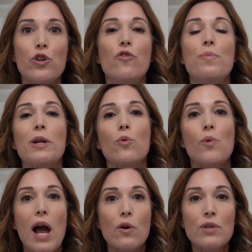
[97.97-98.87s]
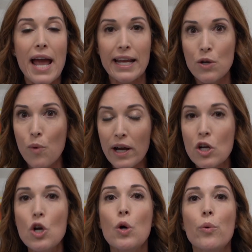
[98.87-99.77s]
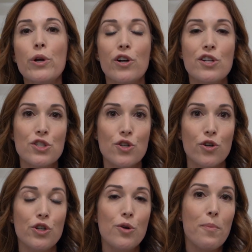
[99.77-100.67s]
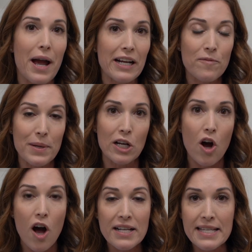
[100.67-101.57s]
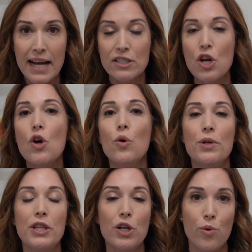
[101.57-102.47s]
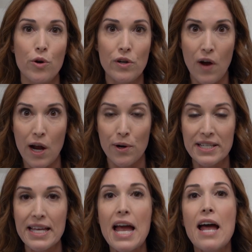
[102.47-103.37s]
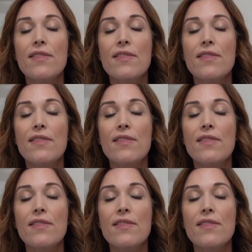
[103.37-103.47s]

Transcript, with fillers: or you've been around anyone where you're concerned you might have been in contact with the coronavirus,